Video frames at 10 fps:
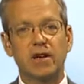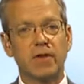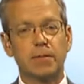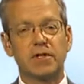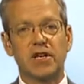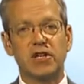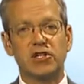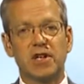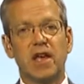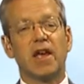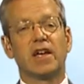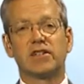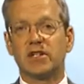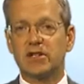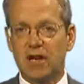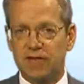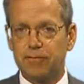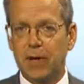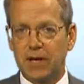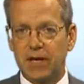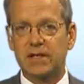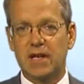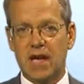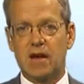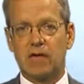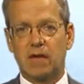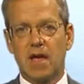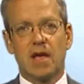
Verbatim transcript: a reputation as a tough parking town.